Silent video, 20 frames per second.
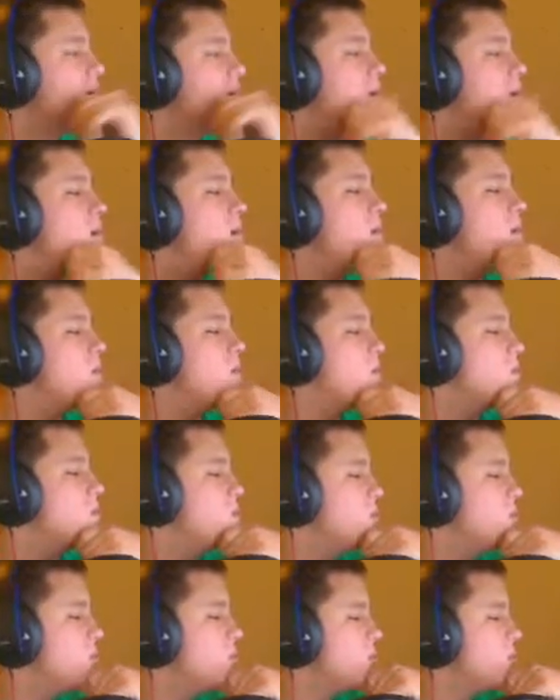
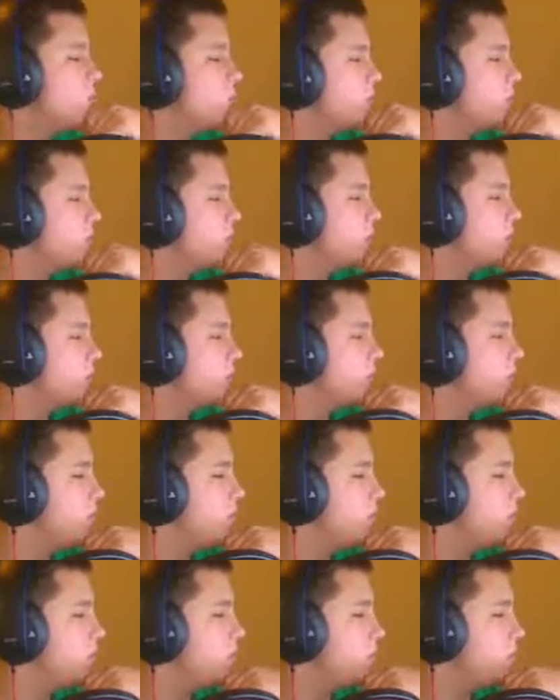Oh,
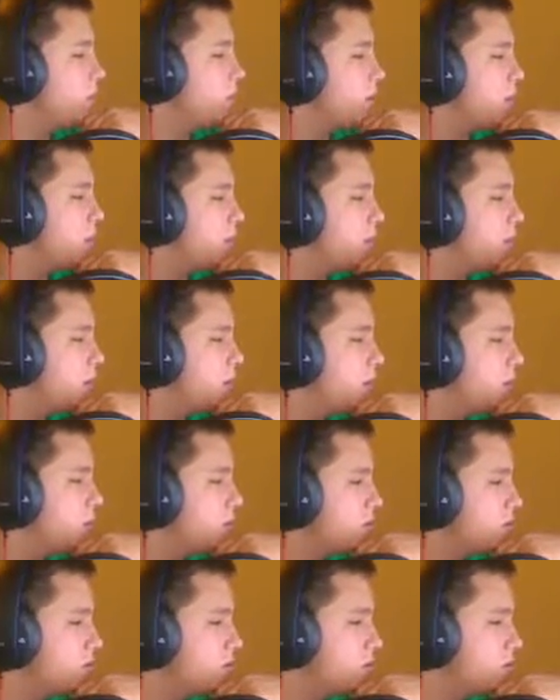the Empire
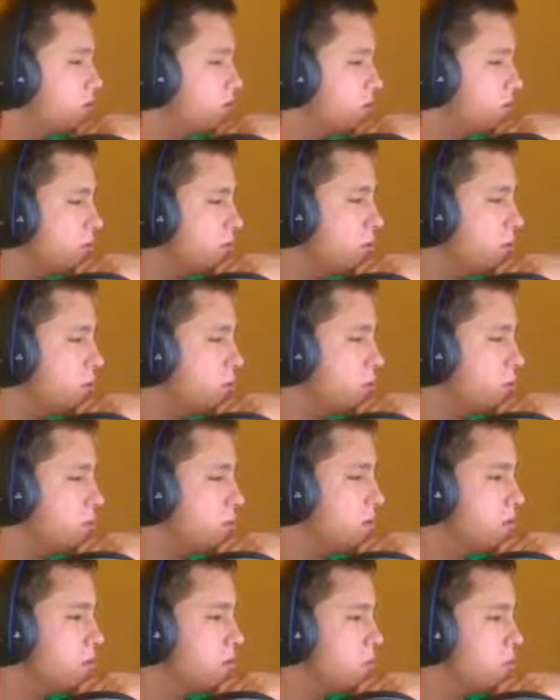is morphed into a
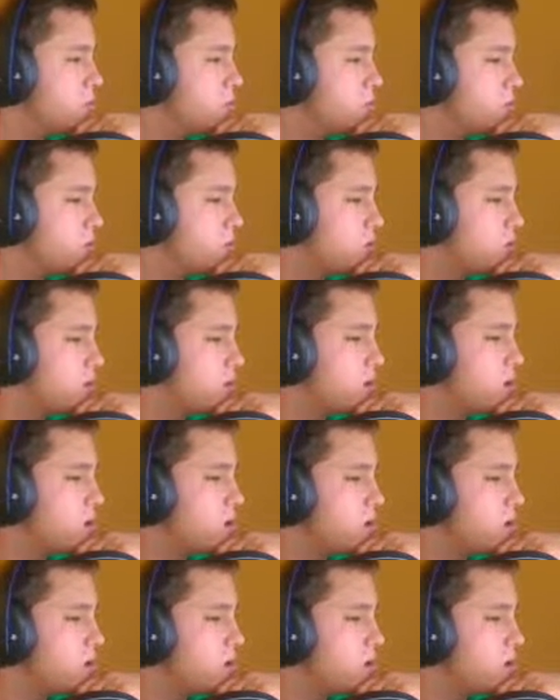Junta First Order.